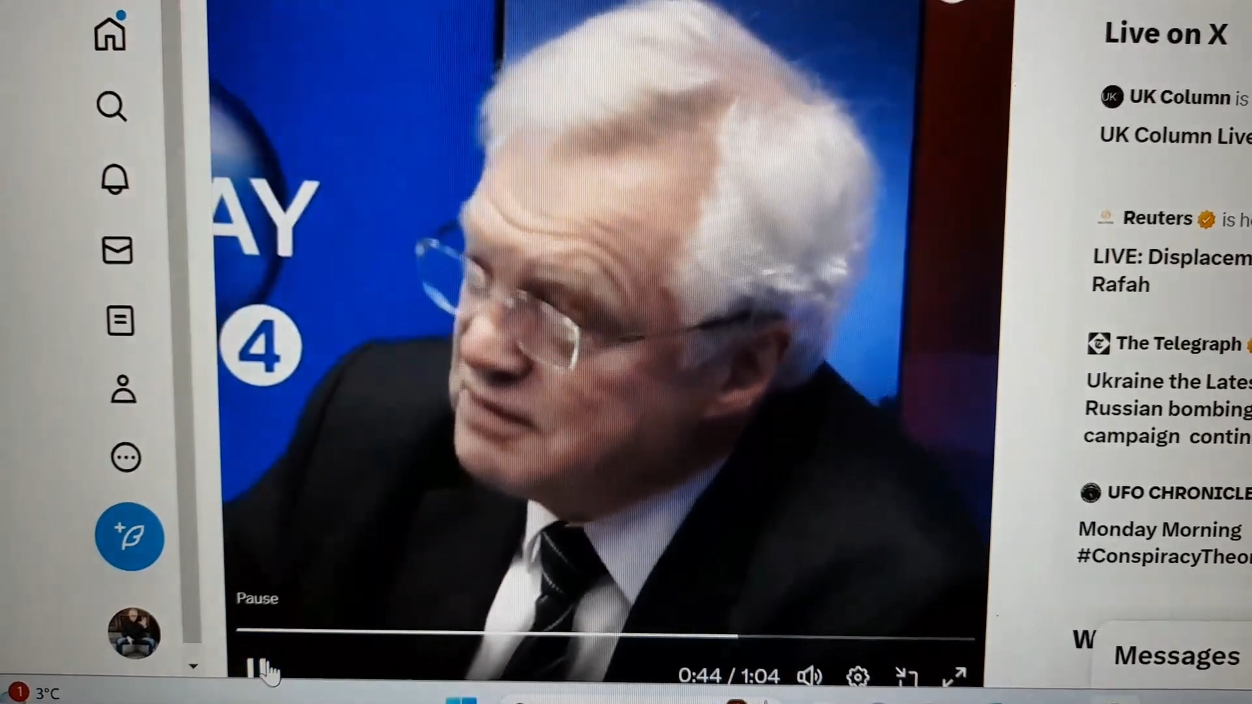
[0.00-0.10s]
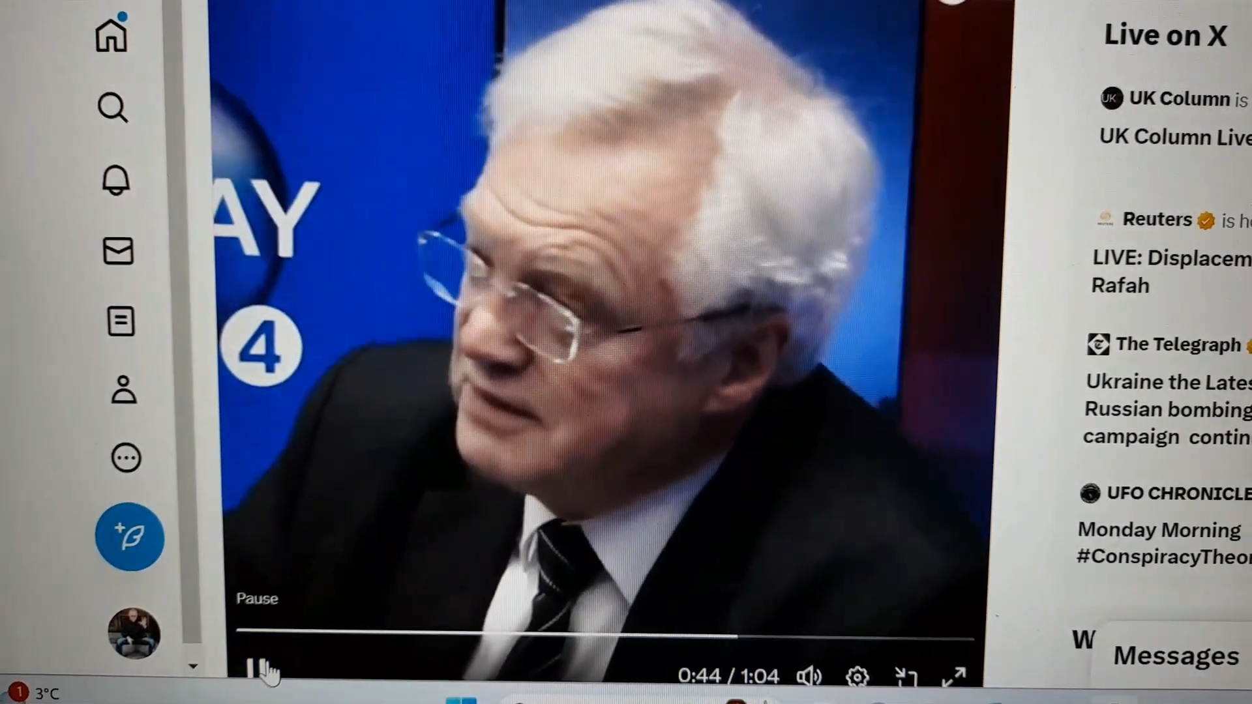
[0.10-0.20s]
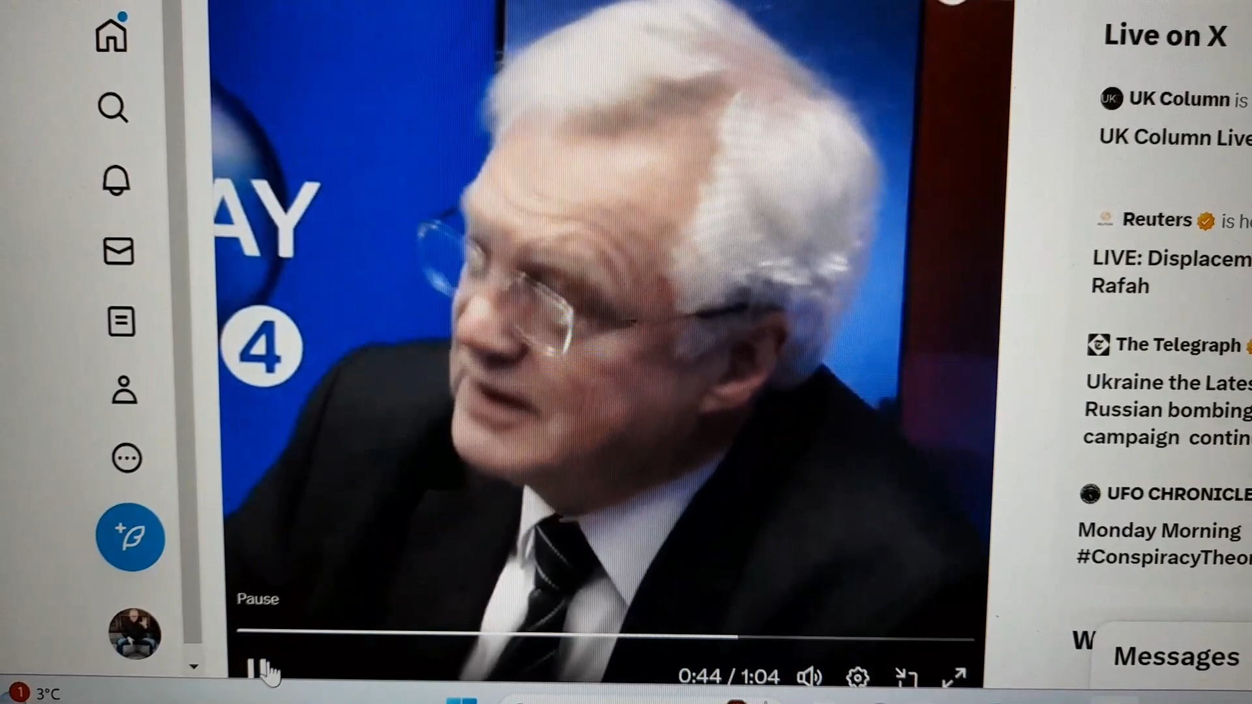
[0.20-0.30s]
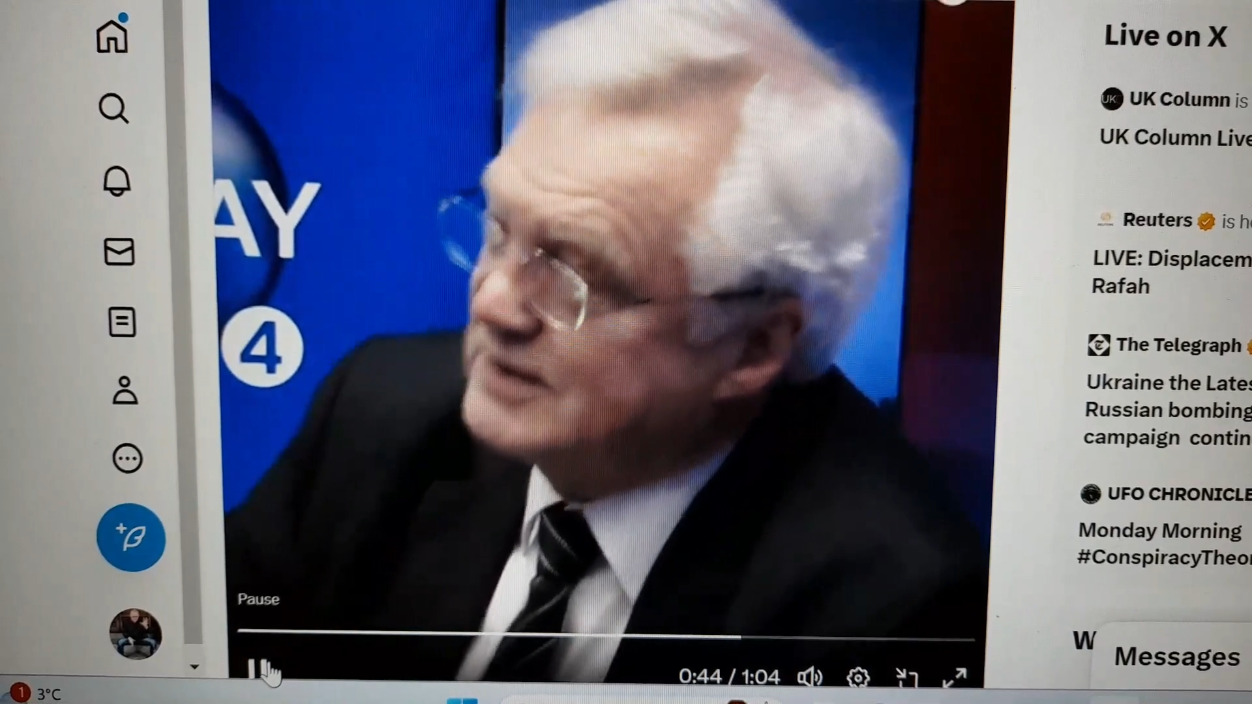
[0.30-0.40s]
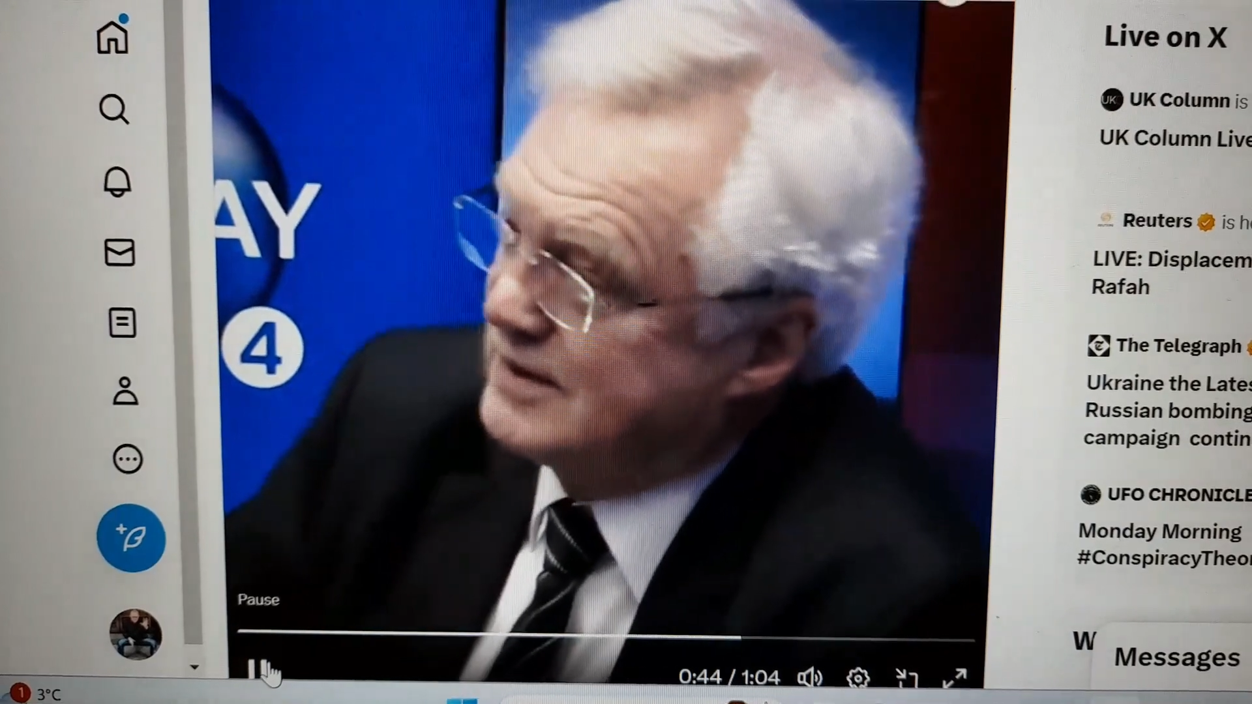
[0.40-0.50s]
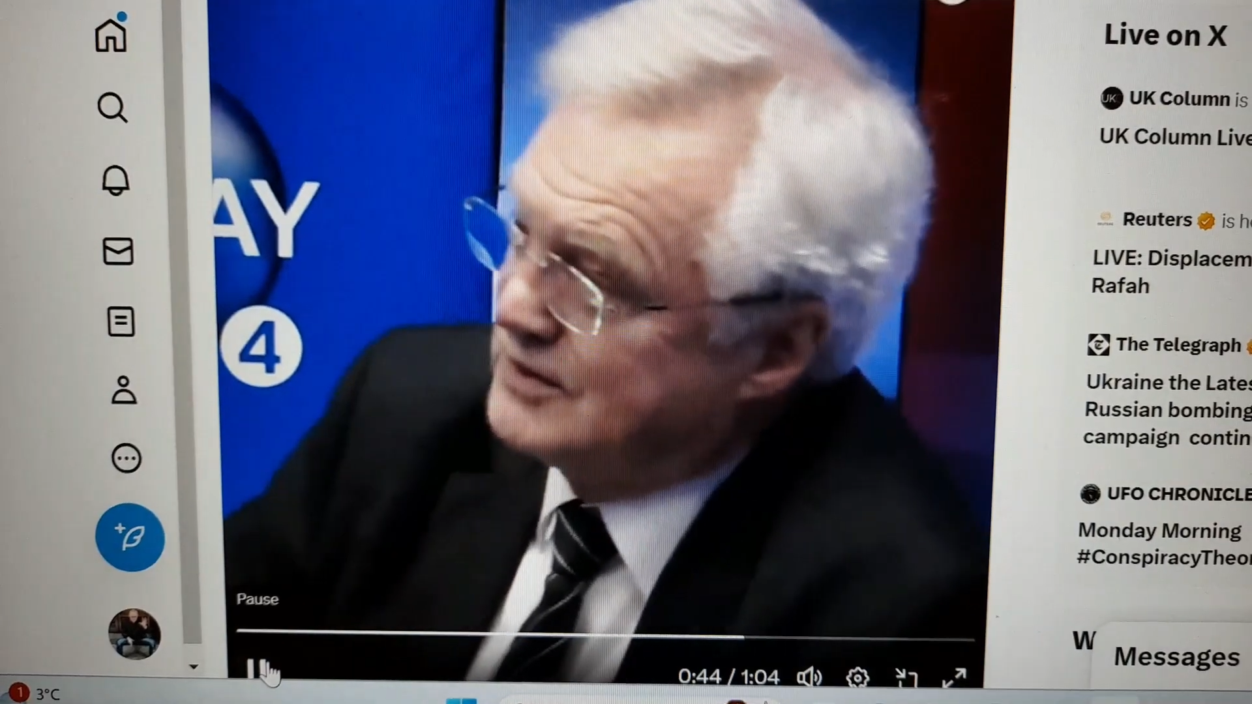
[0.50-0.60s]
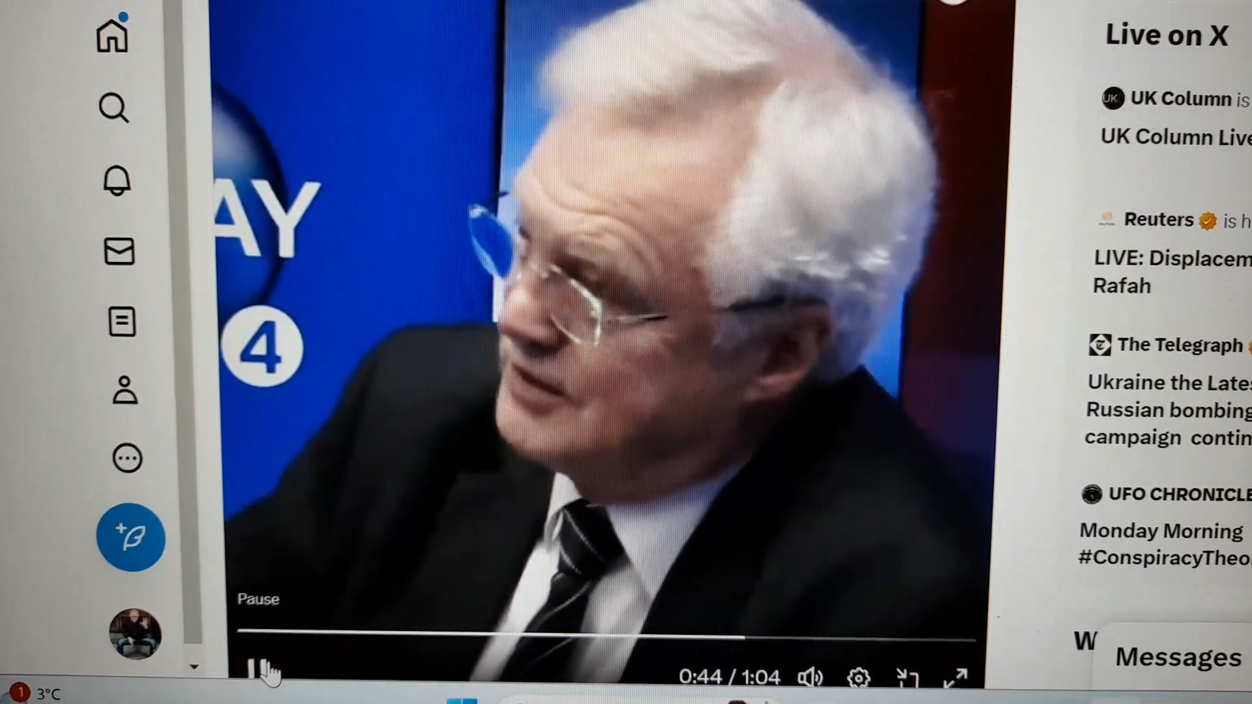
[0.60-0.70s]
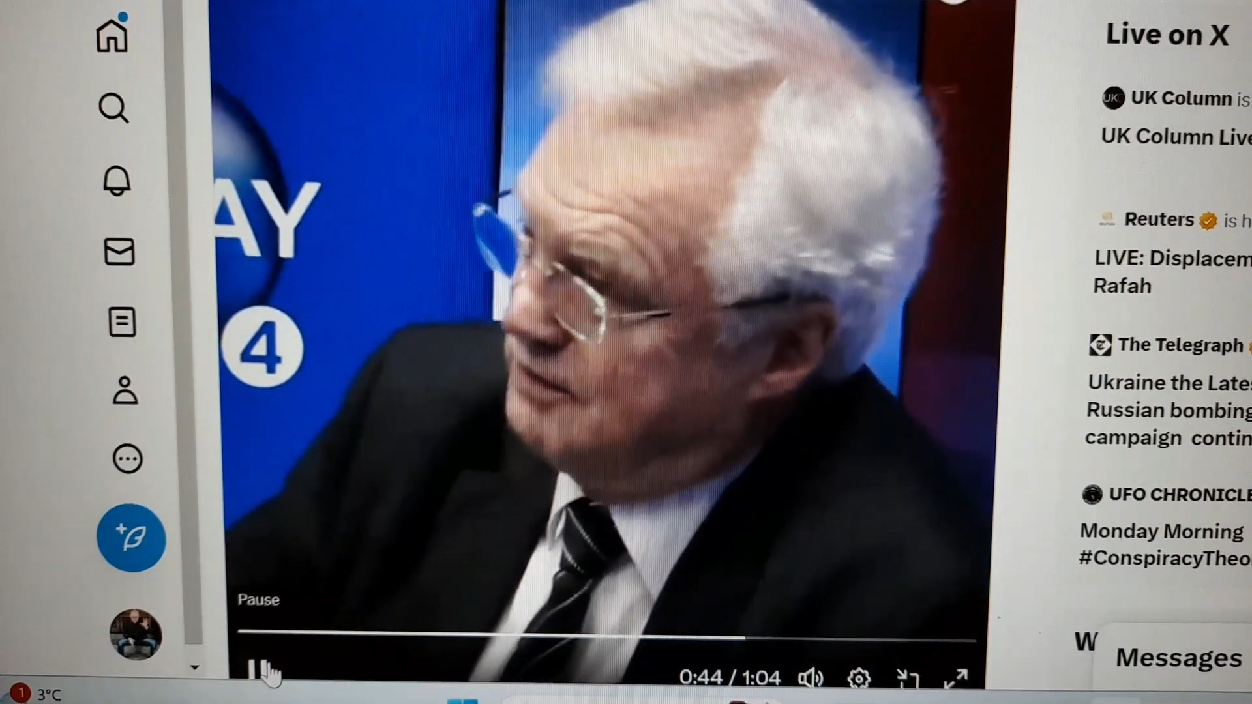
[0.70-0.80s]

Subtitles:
of innocence,